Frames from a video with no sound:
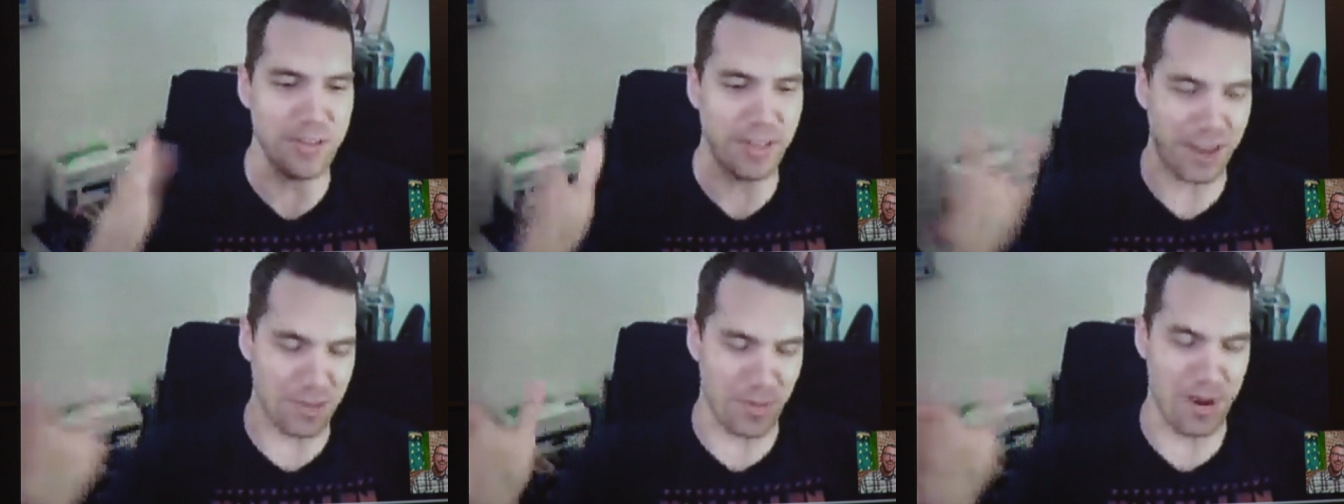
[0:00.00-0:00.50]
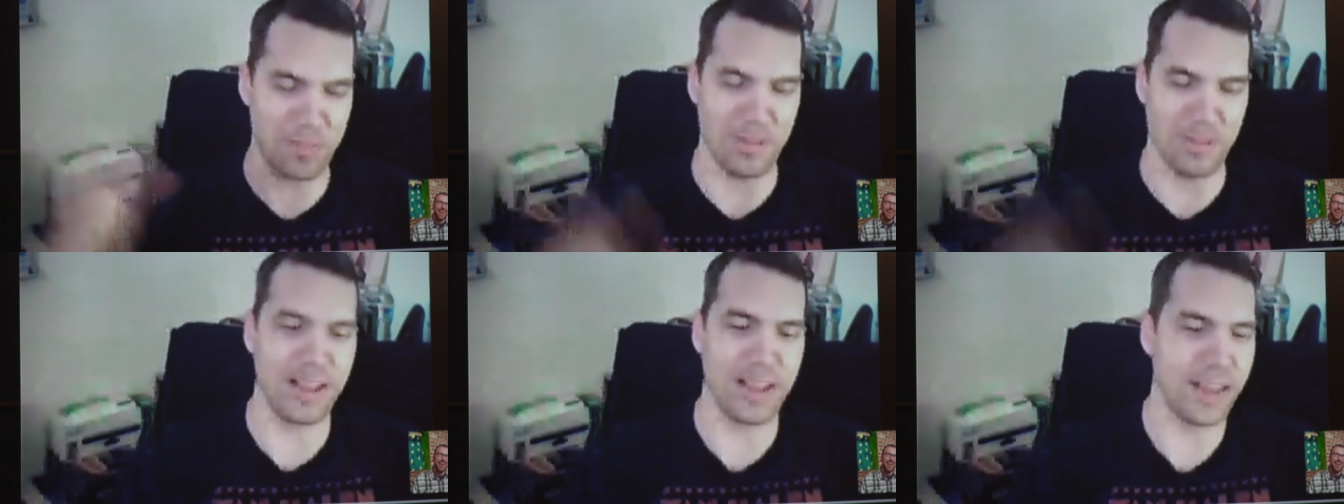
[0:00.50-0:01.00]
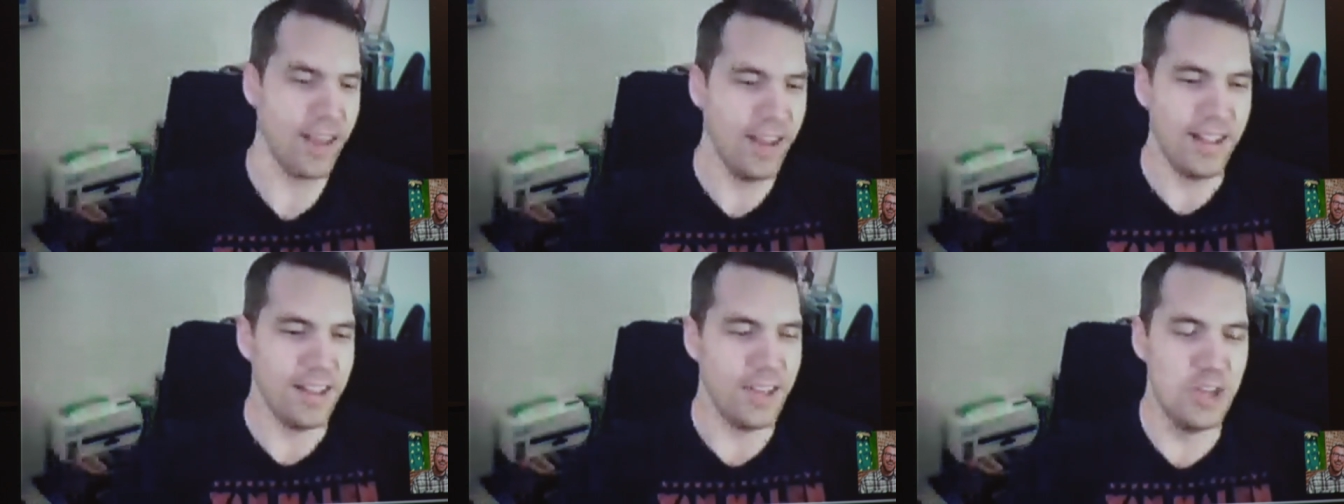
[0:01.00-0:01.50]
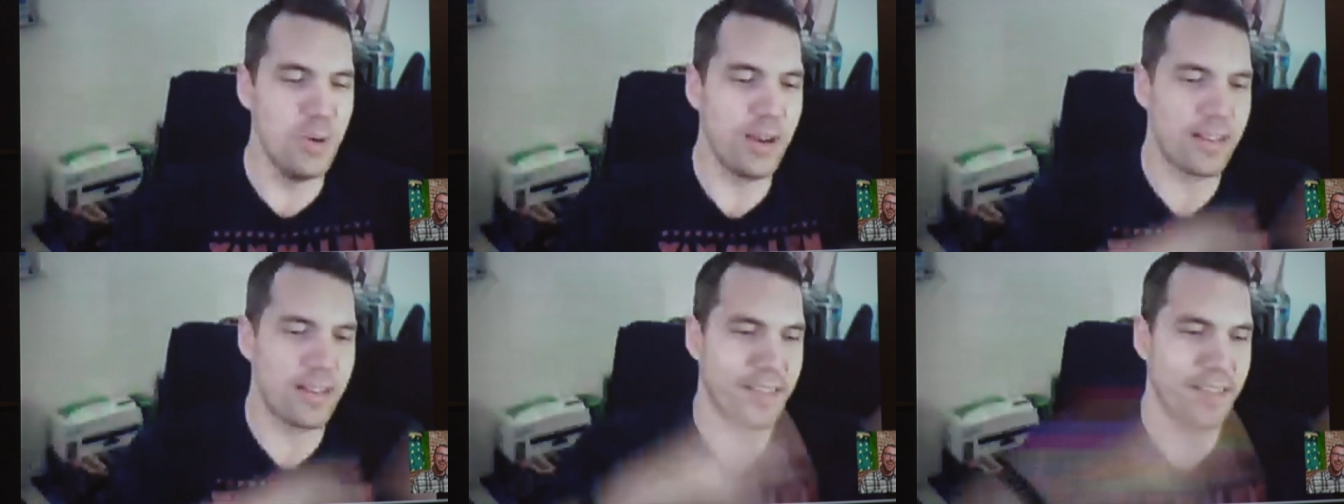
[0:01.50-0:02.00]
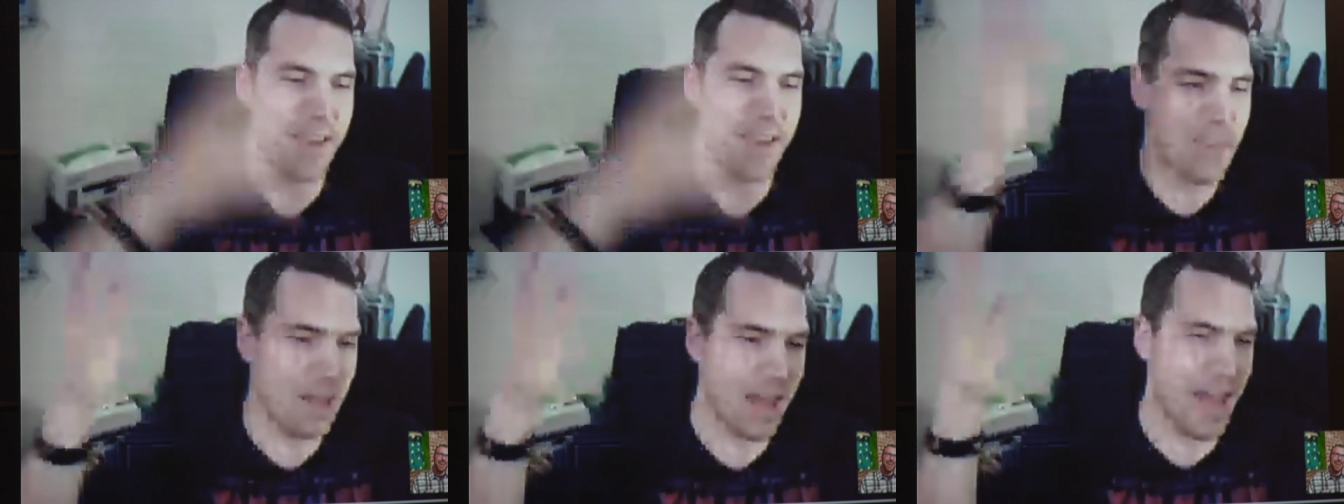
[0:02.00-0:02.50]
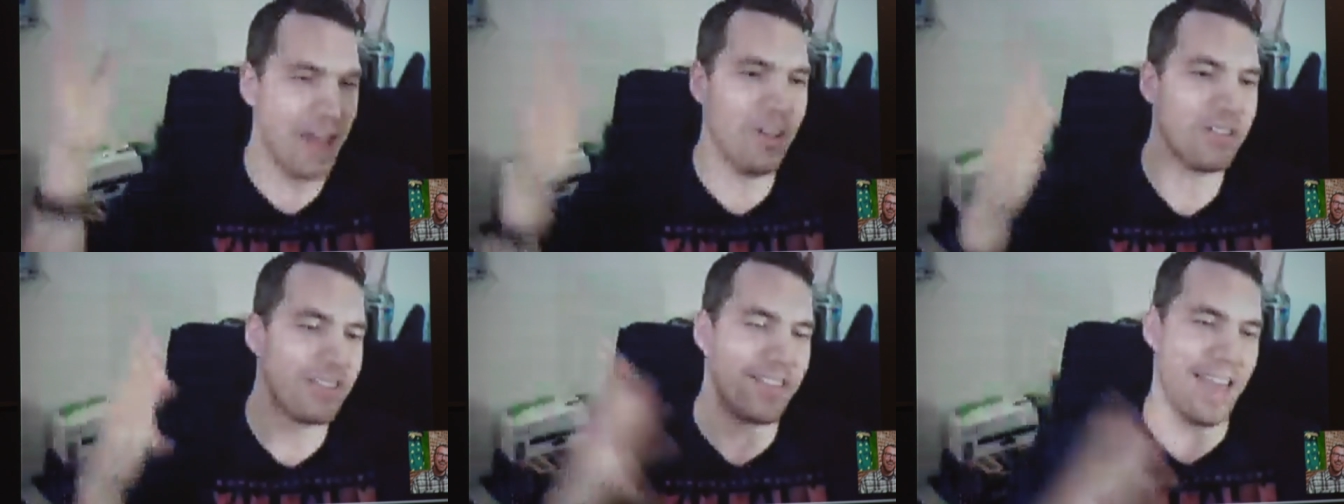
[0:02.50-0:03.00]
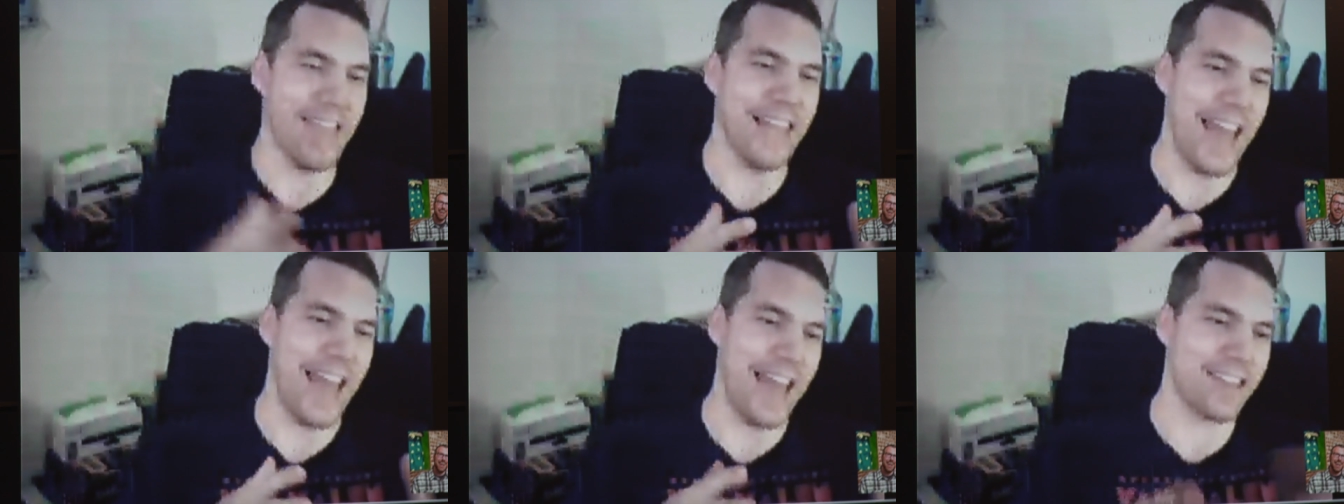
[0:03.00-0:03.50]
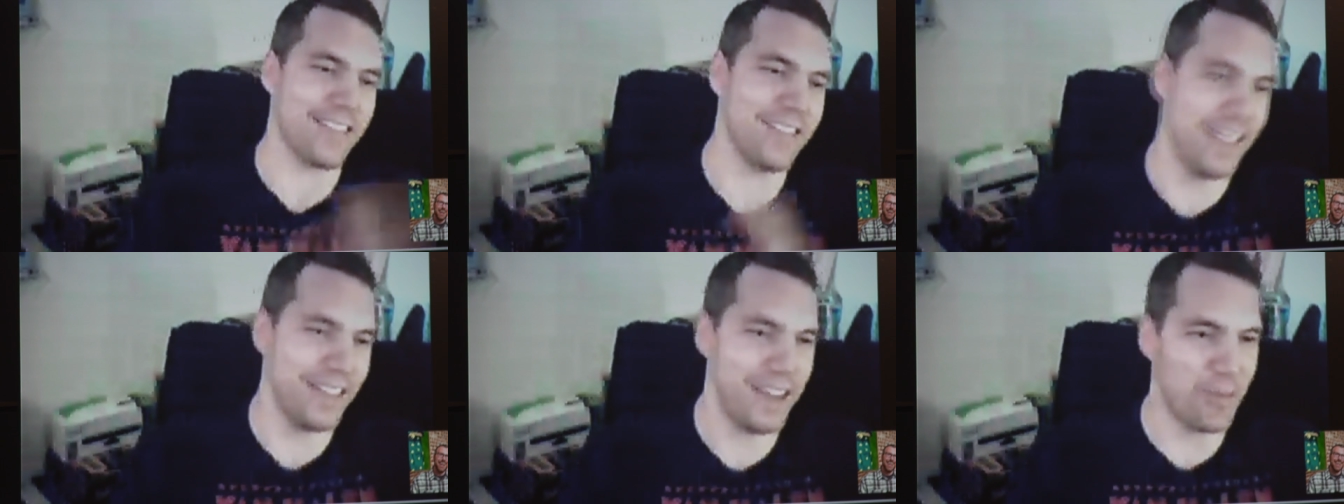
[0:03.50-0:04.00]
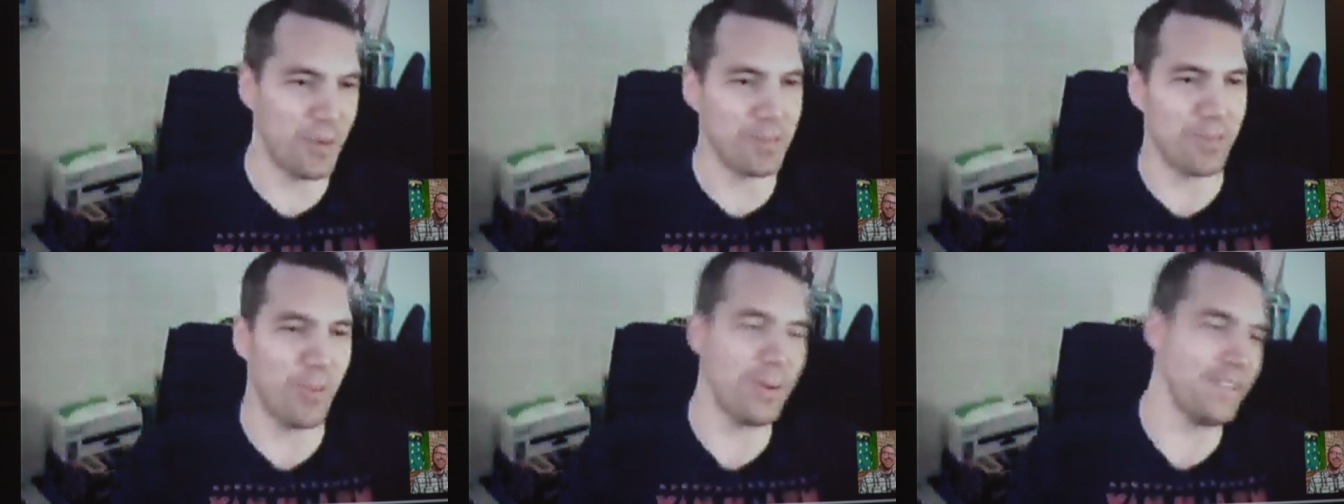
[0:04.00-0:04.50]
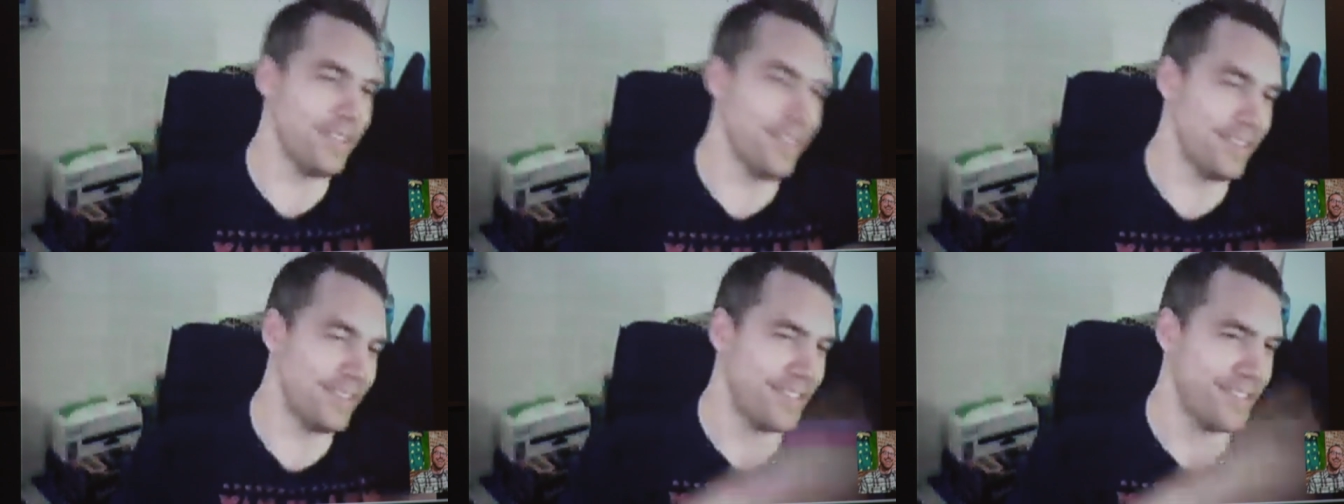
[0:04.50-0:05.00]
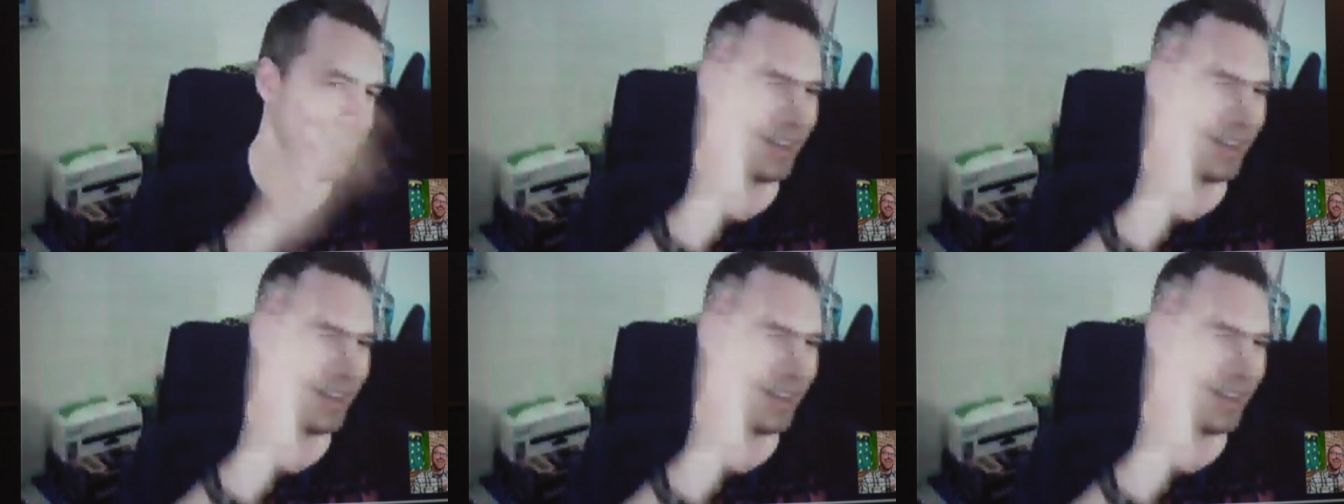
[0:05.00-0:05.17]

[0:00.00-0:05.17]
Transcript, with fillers: have like a product plan, like new X COM, uh, how long does that last? And then at what point does, you